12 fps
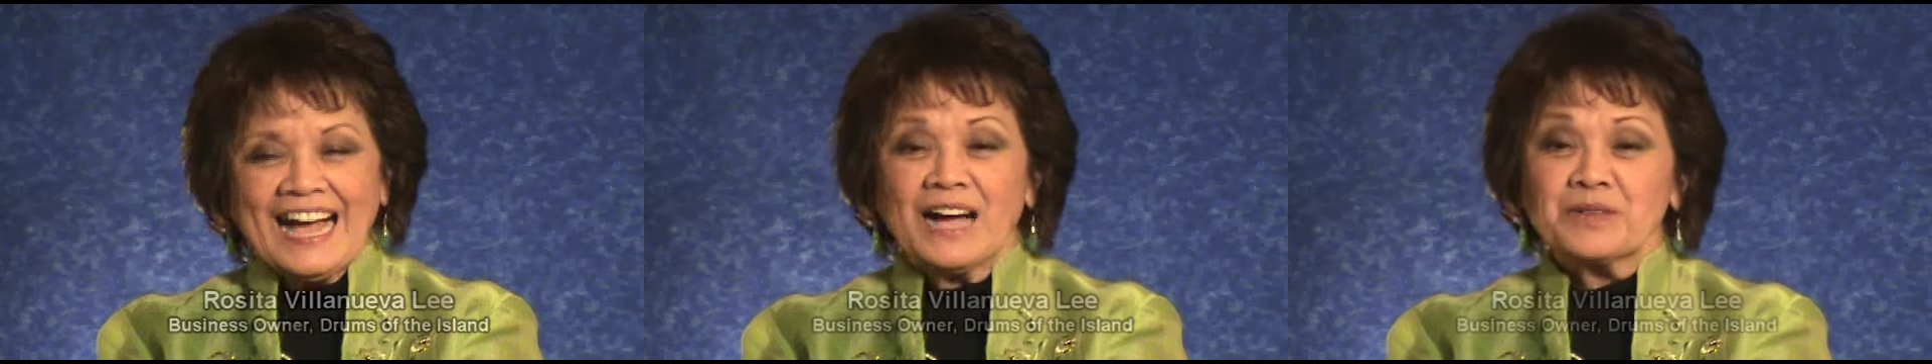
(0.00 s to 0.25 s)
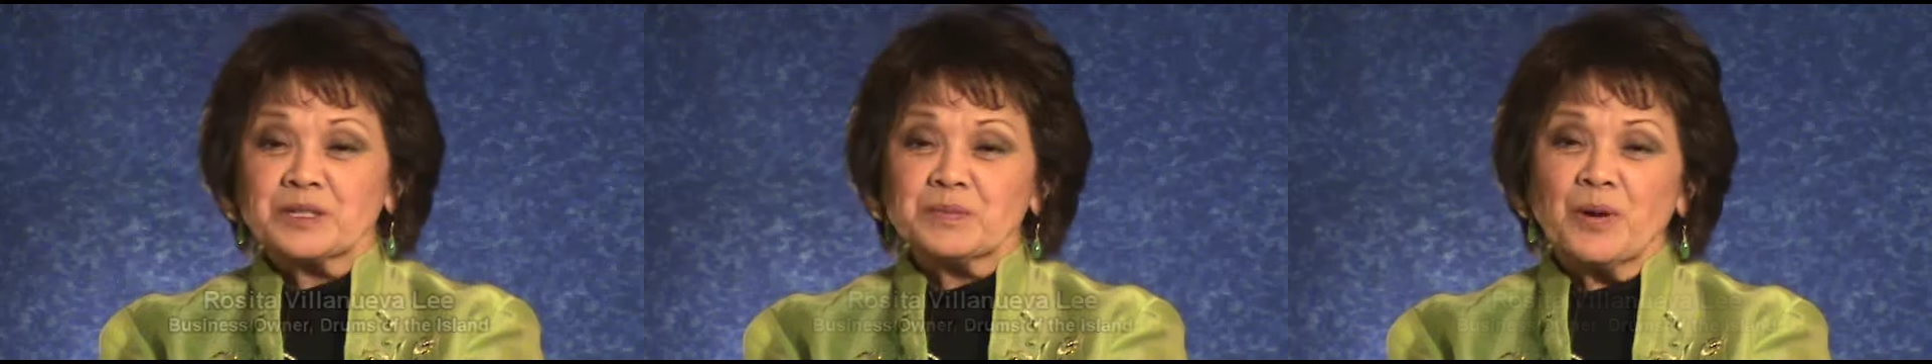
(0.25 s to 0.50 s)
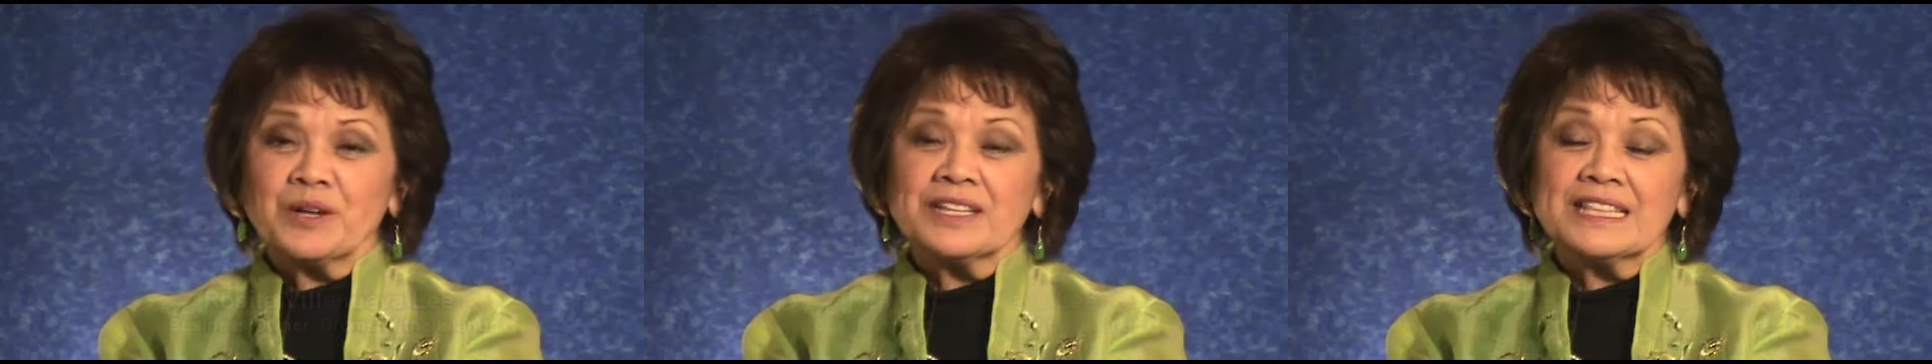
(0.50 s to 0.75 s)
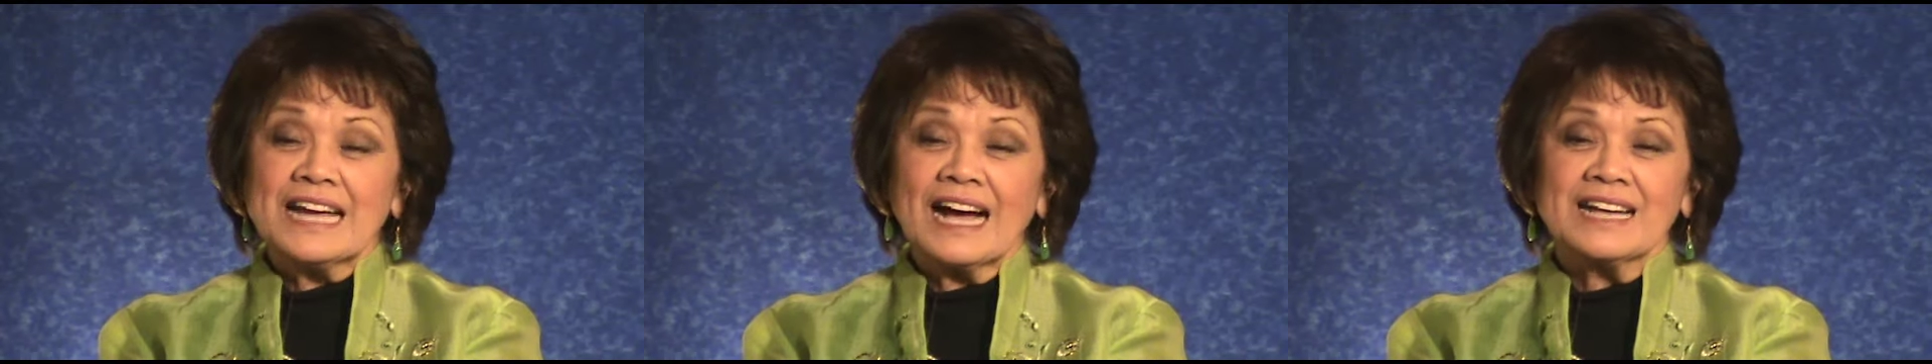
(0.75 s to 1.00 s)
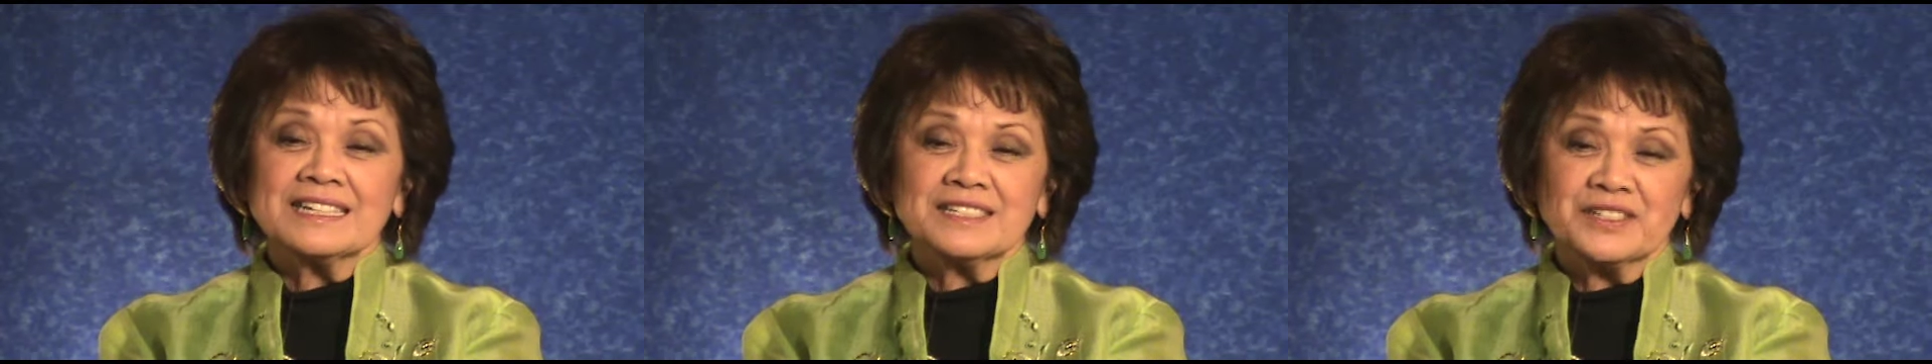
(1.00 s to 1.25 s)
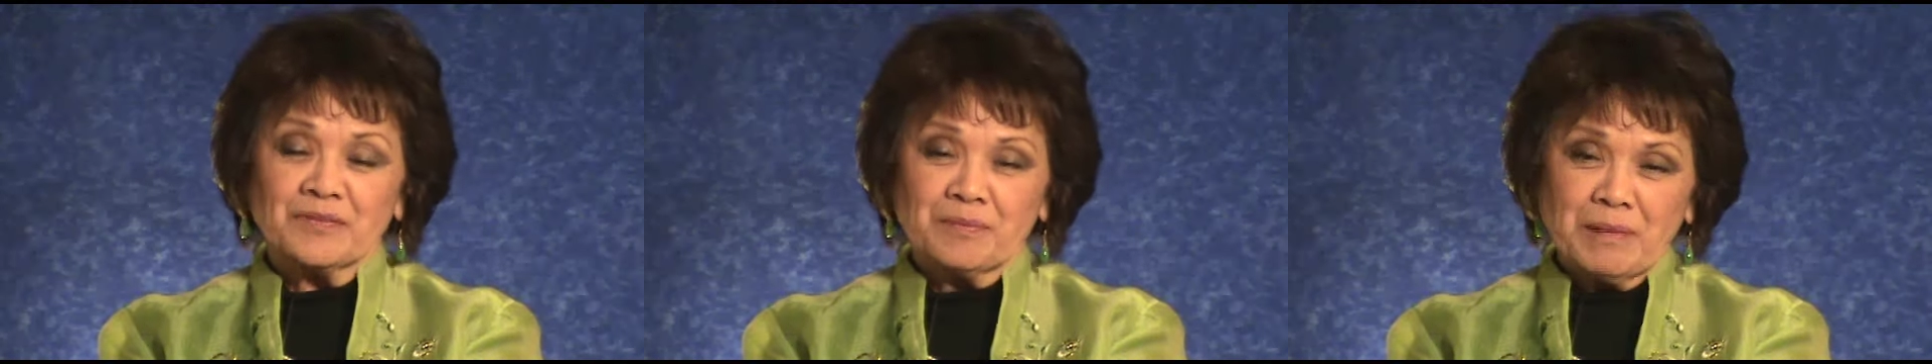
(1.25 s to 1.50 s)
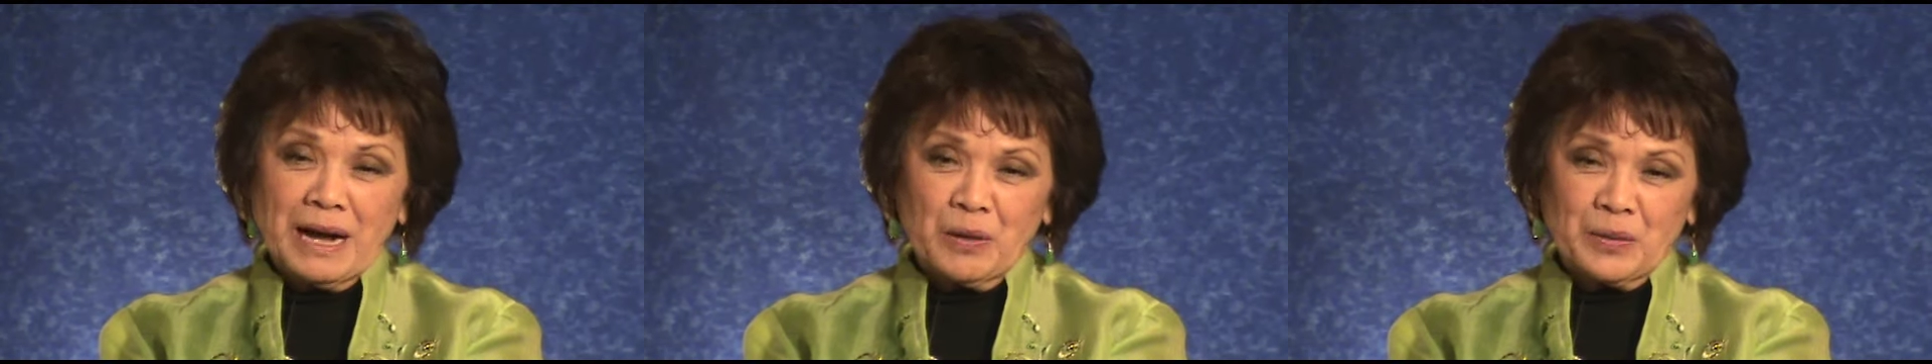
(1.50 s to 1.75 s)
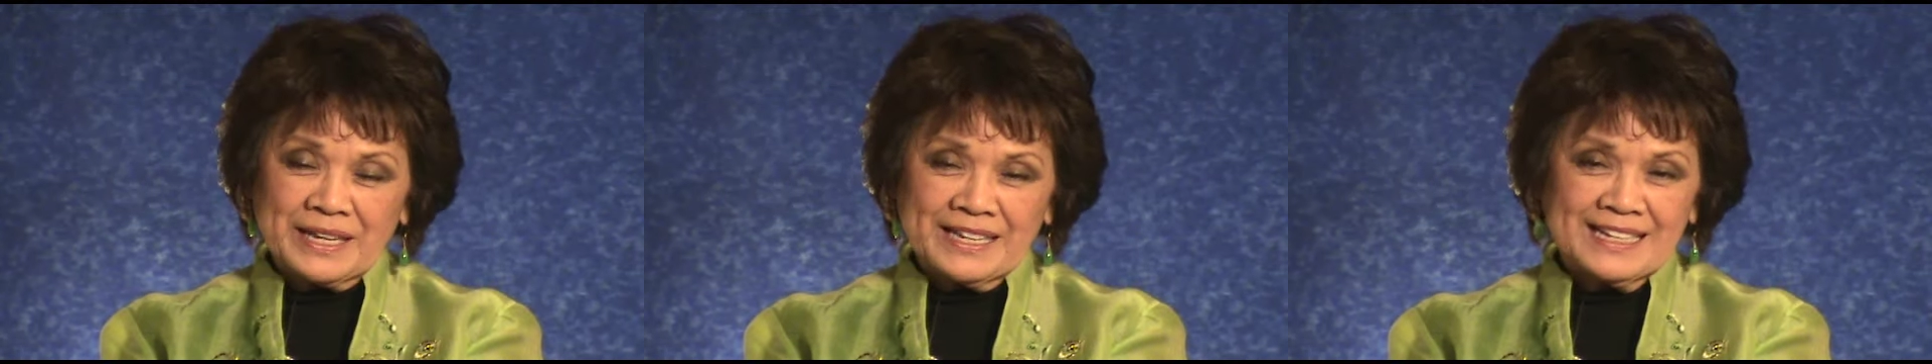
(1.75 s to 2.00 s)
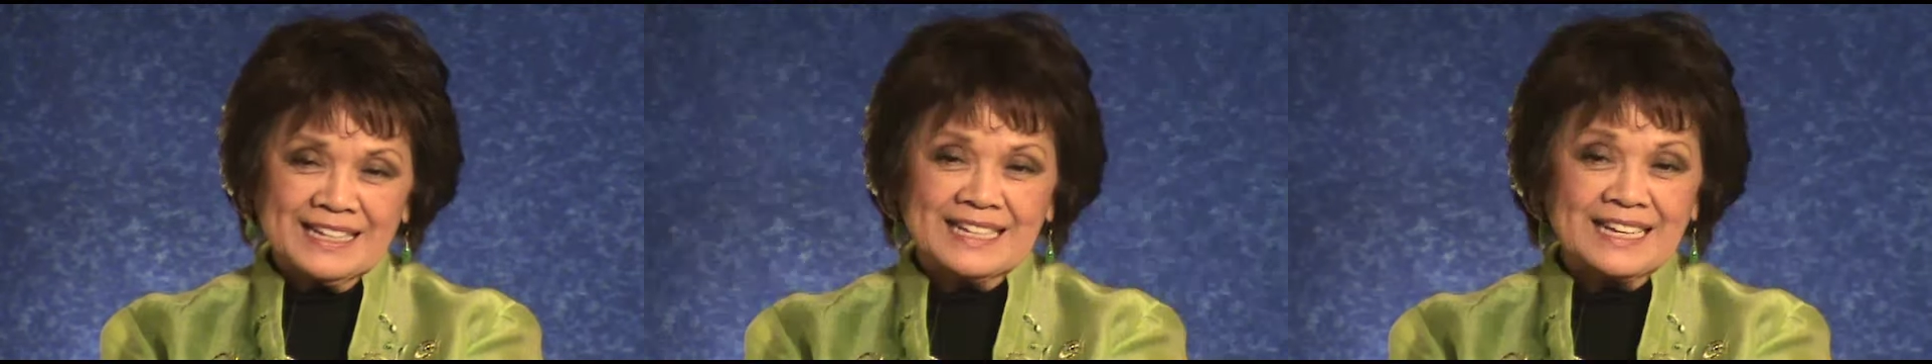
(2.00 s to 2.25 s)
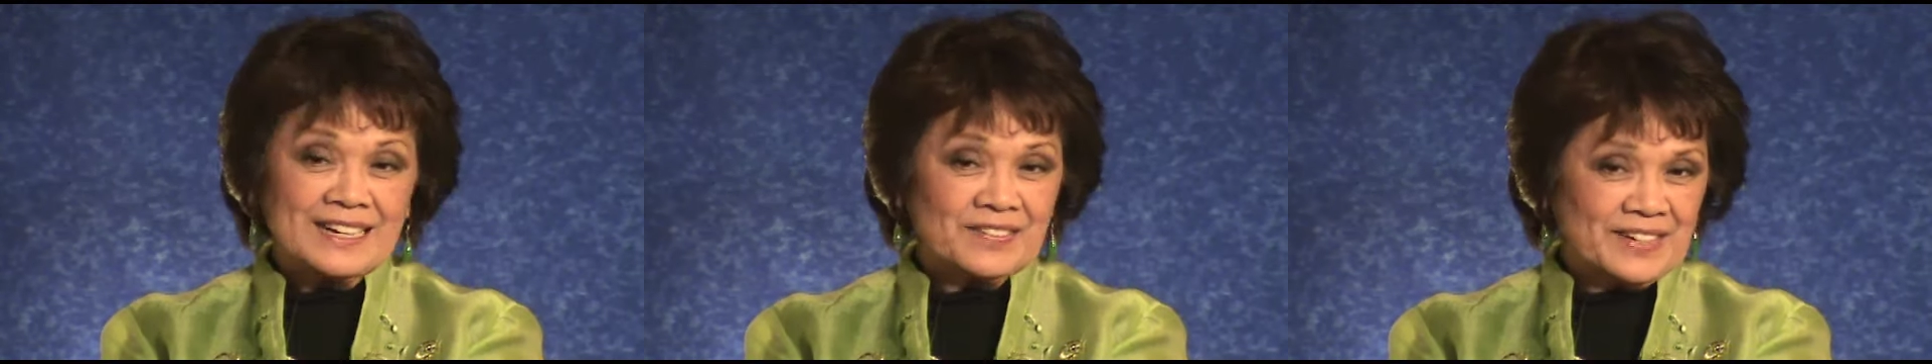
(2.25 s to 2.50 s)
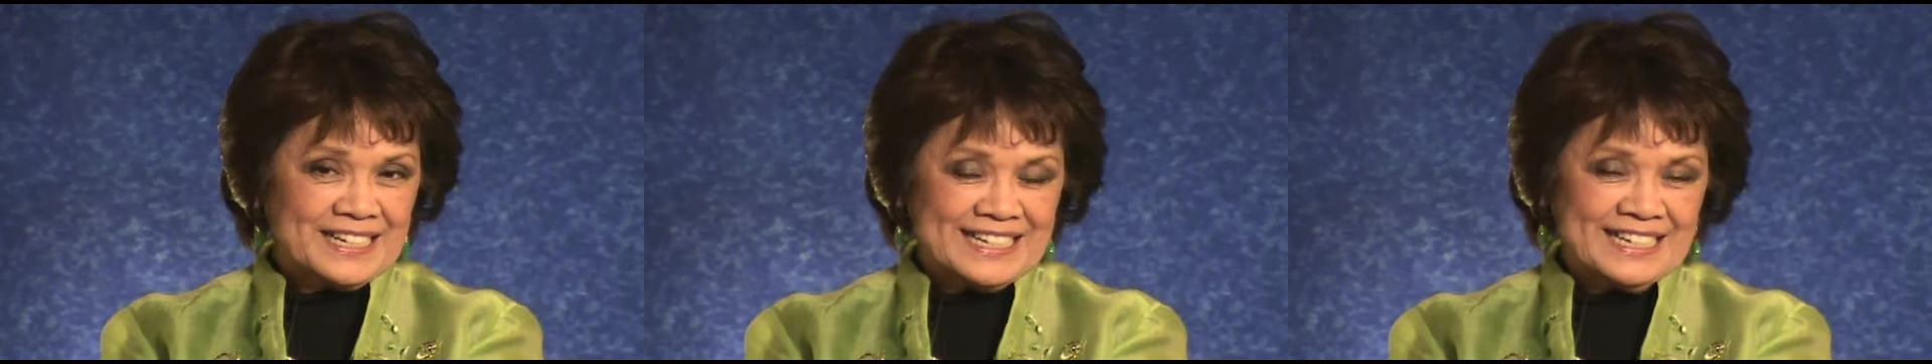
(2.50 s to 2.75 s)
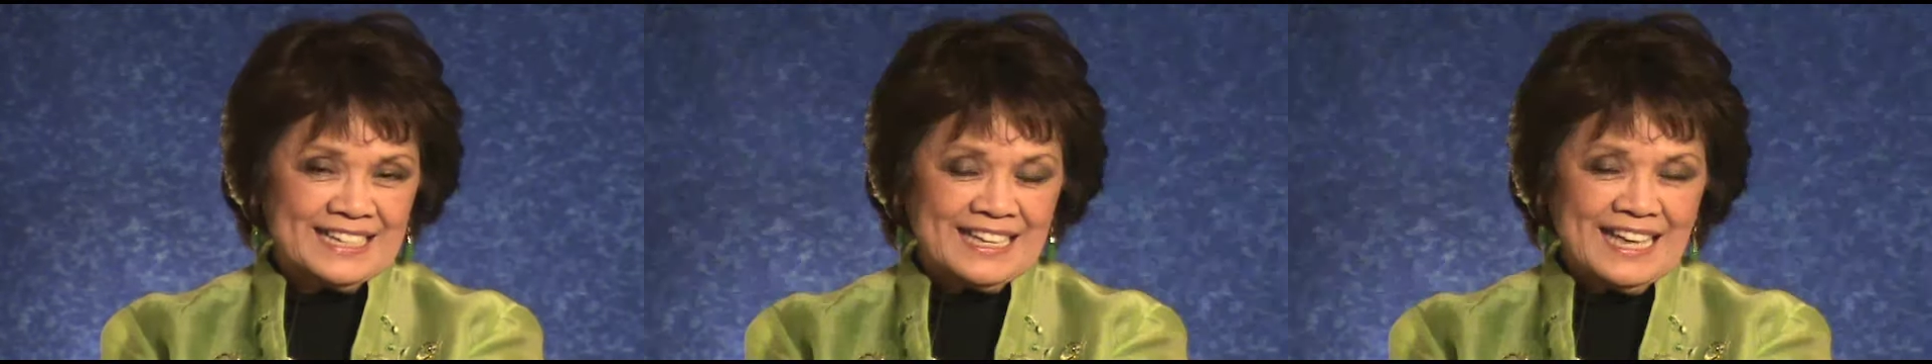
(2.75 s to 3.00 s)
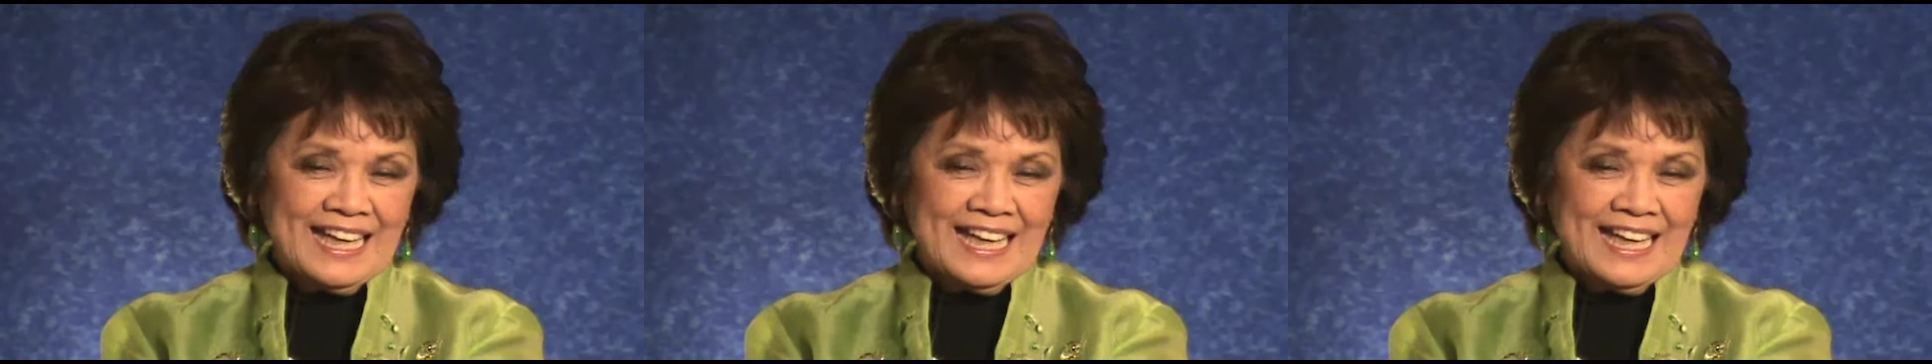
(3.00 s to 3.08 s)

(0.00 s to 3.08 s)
I was born on the island of Maui in Hawaii,